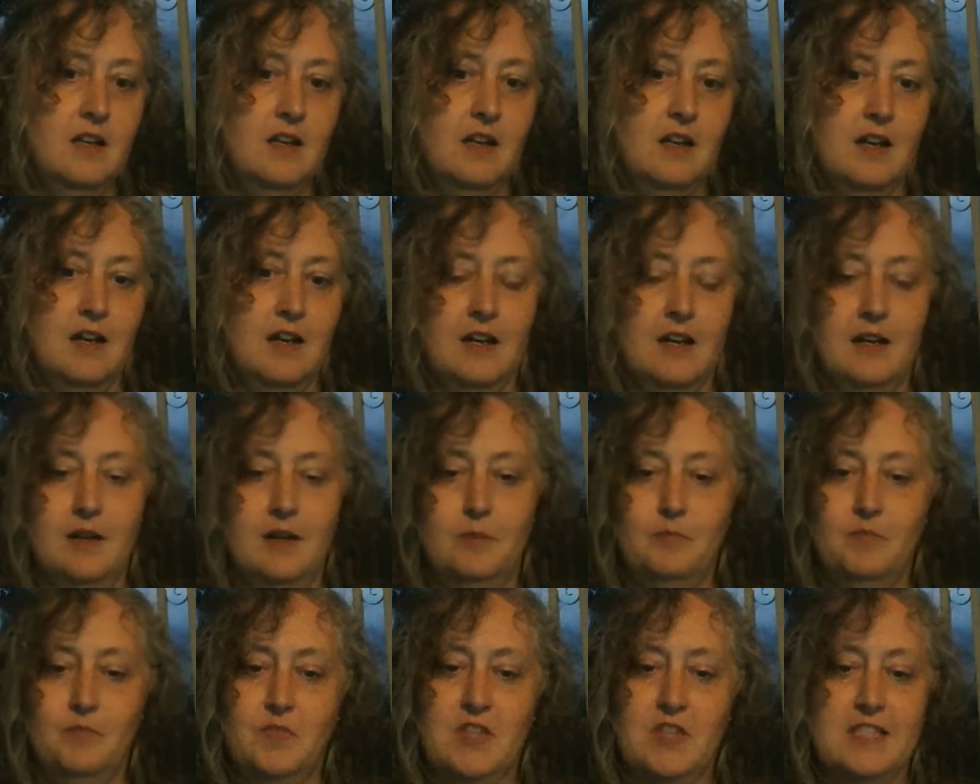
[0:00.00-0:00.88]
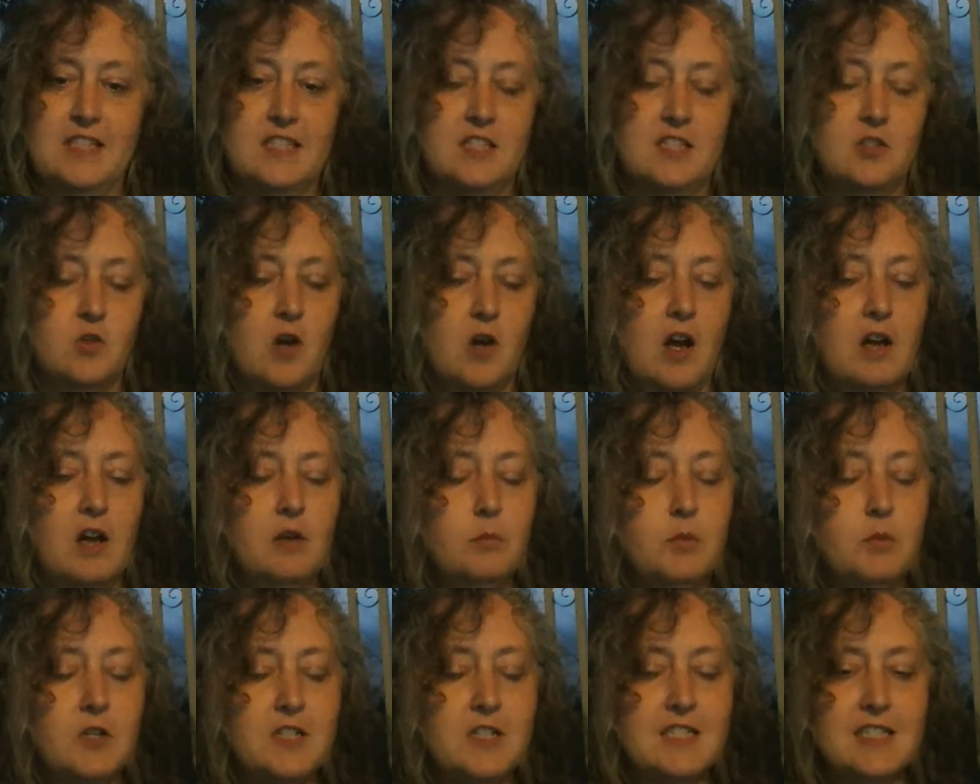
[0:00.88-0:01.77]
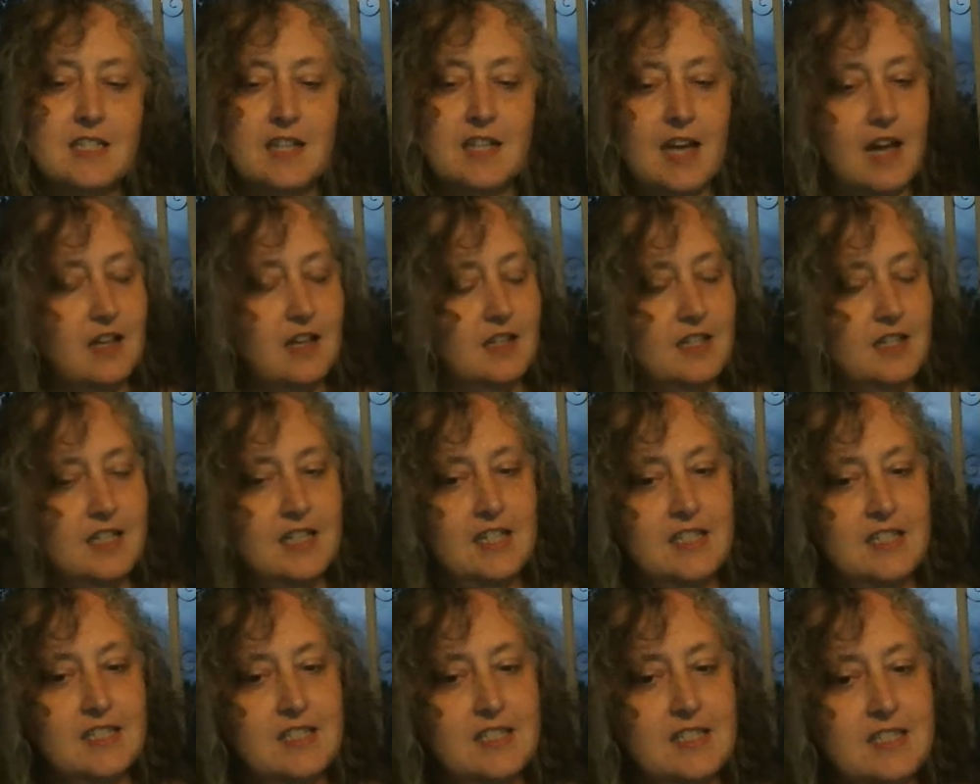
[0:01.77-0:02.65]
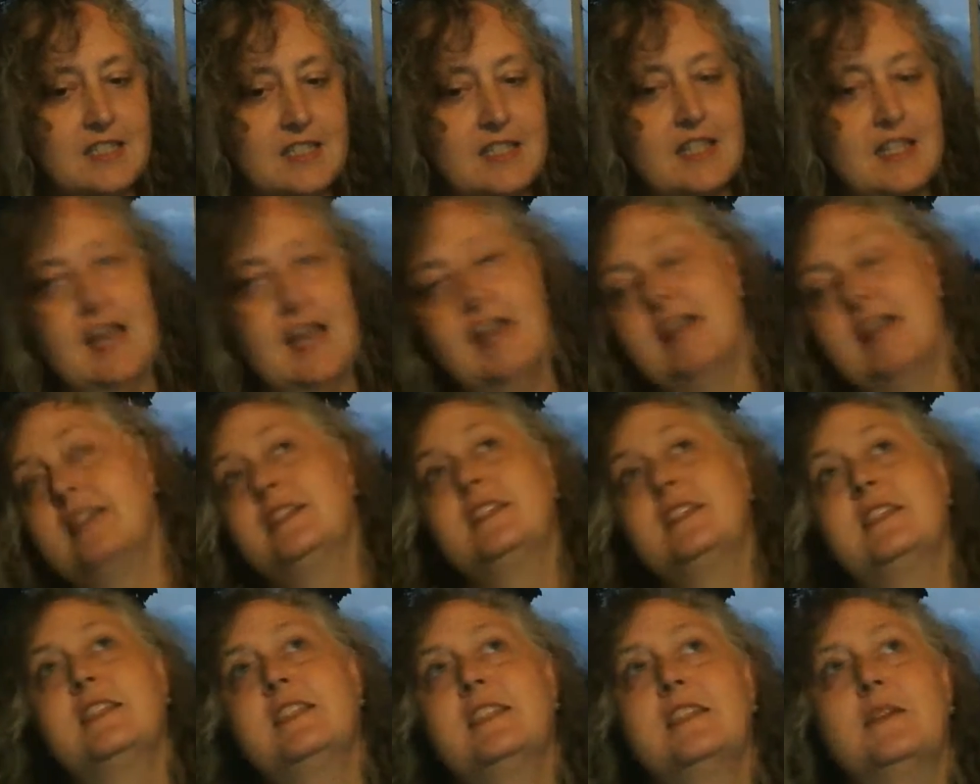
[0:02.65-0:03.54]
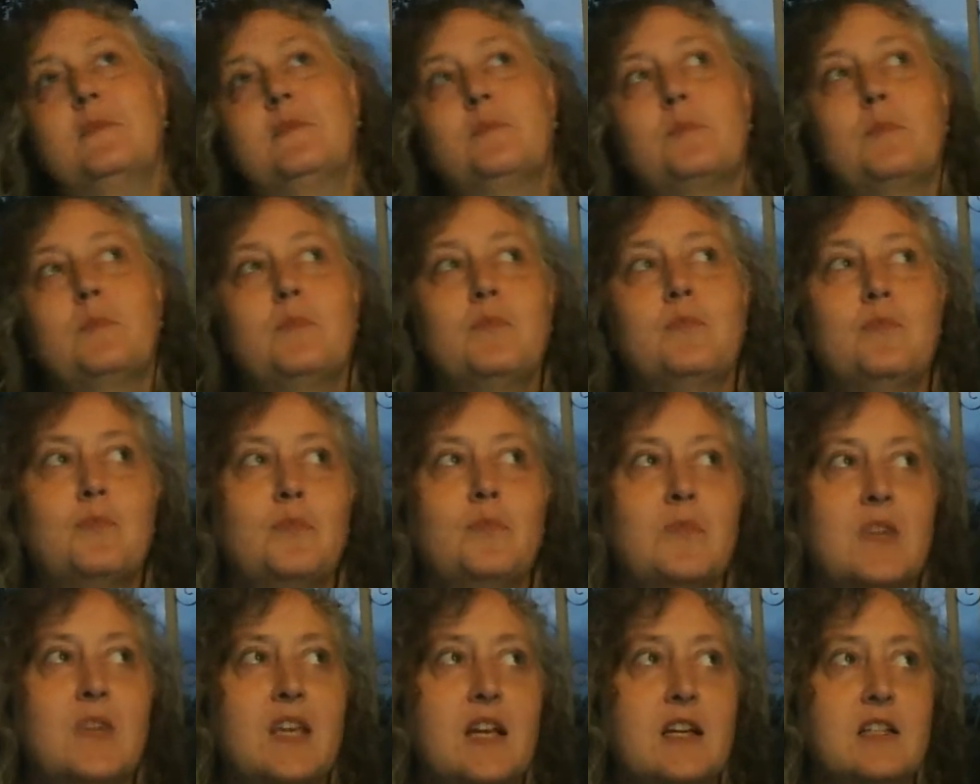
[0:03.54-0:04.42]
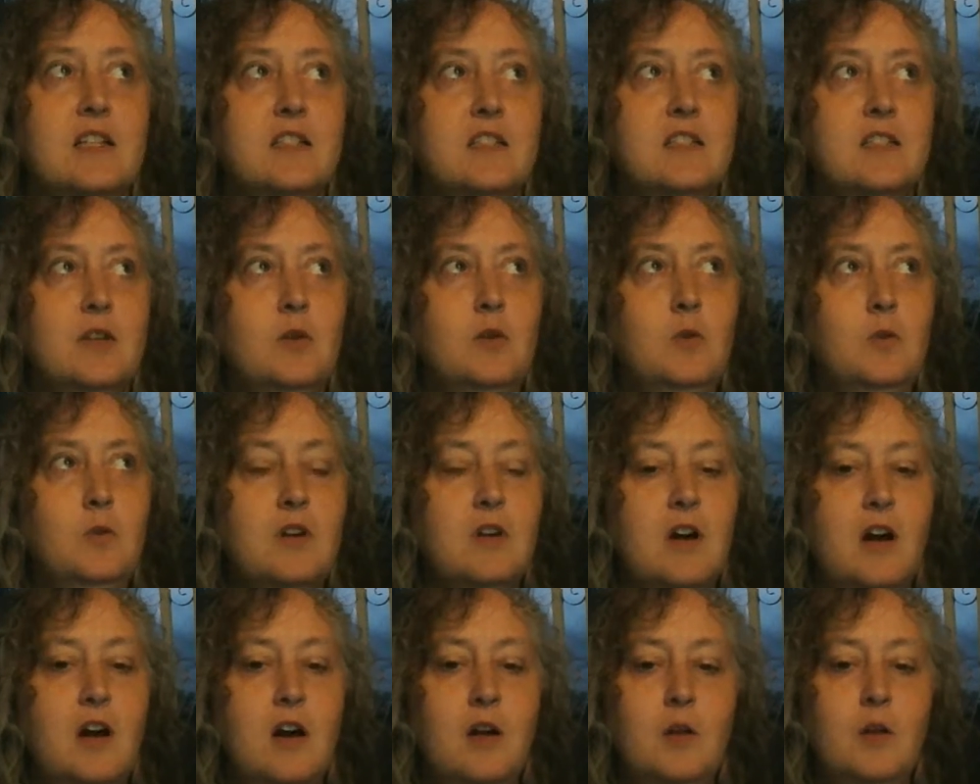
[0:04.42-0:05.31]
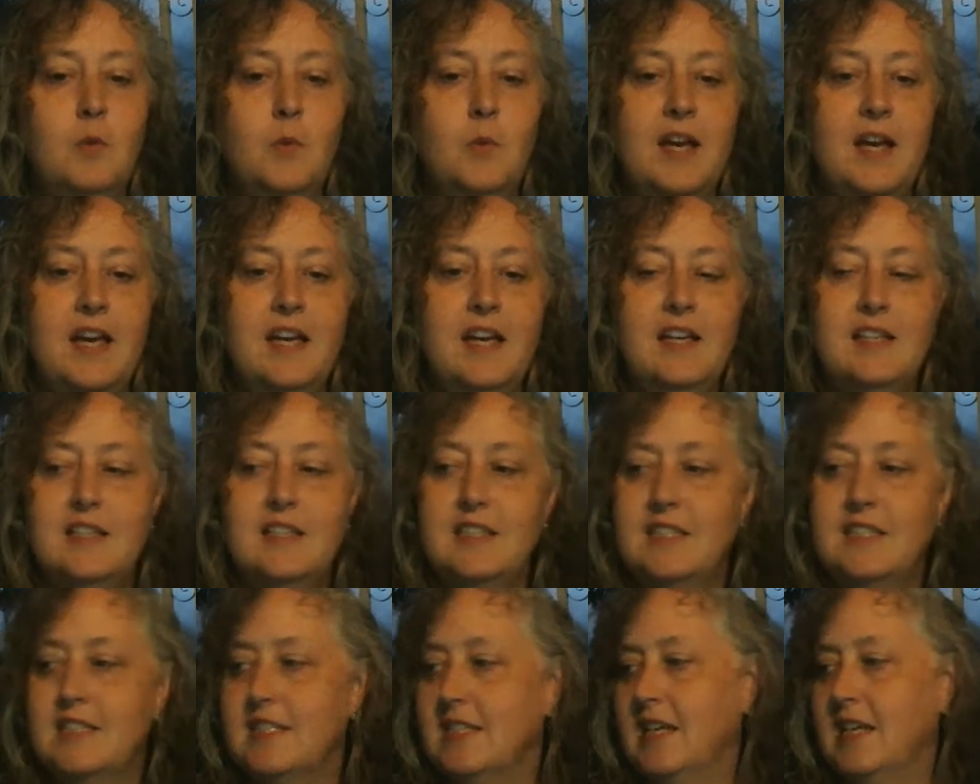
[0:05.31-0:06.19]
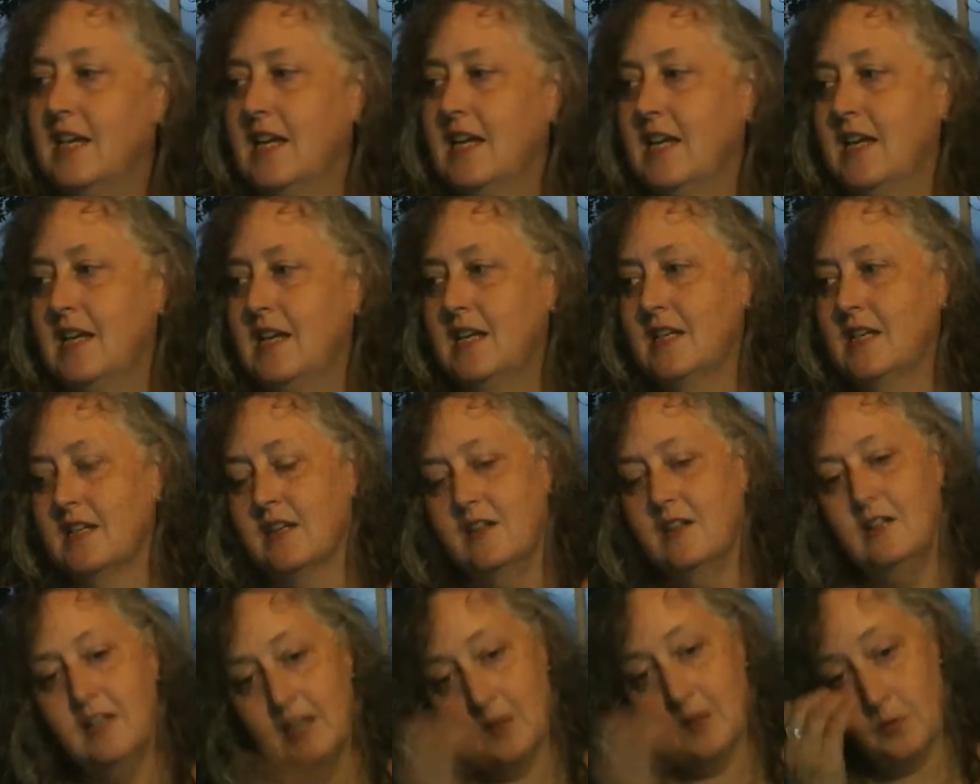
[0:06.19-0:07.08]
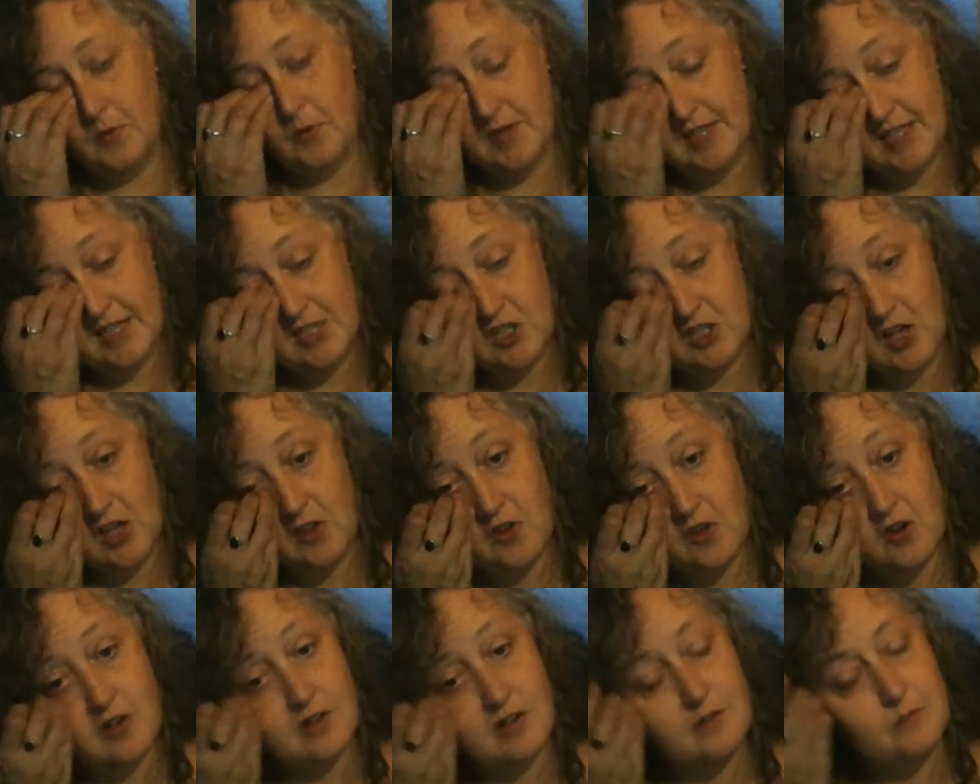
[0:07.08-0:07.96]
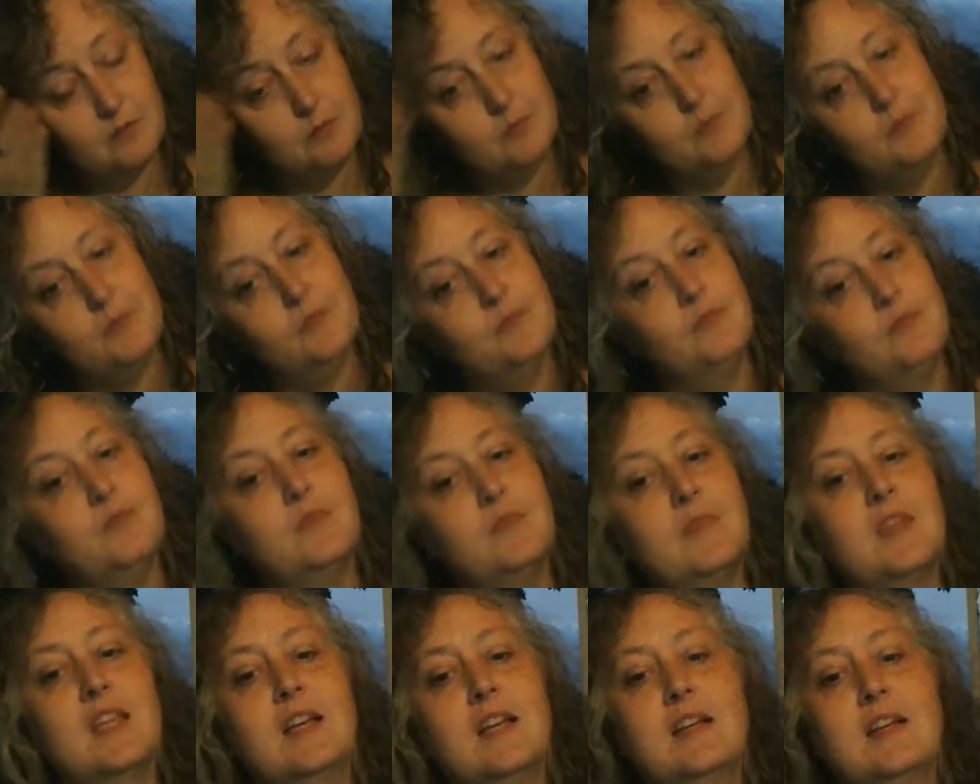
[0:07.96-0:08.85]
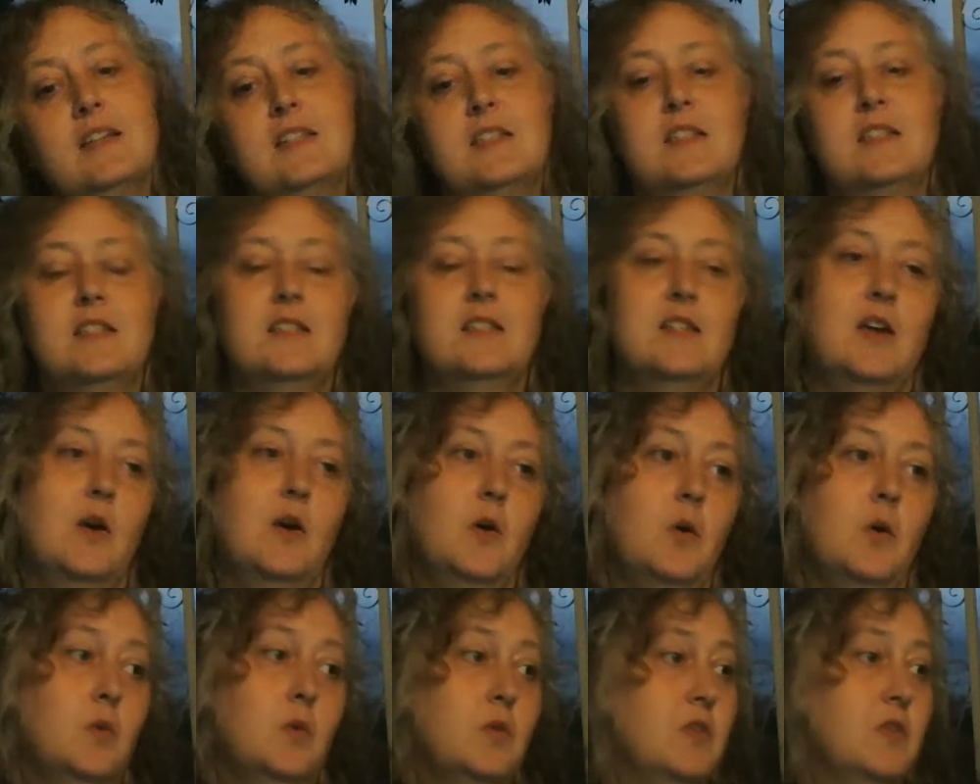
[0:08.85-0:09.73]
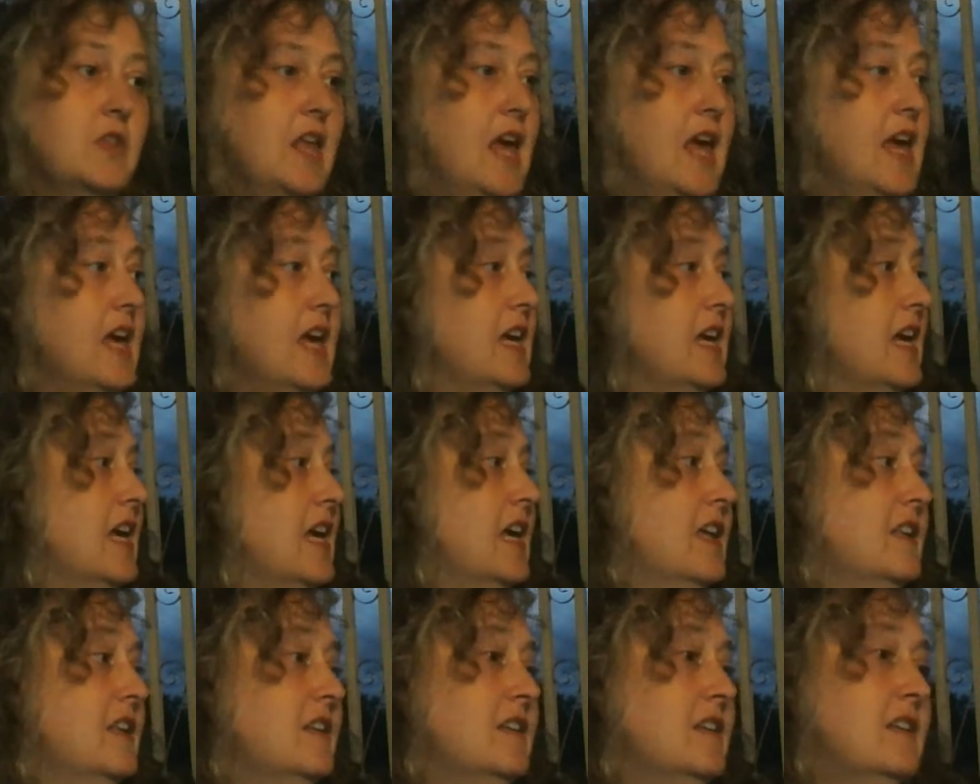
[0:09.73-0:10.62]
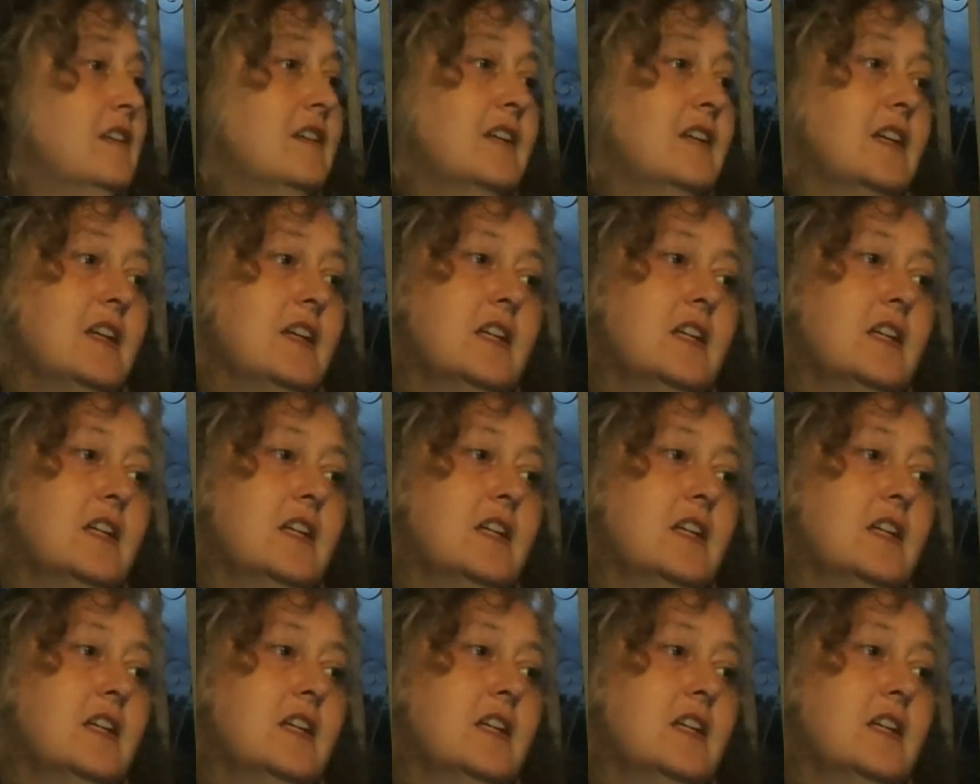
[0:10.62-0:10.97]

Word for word: um, the strong personalities that don't always click with each other. So they can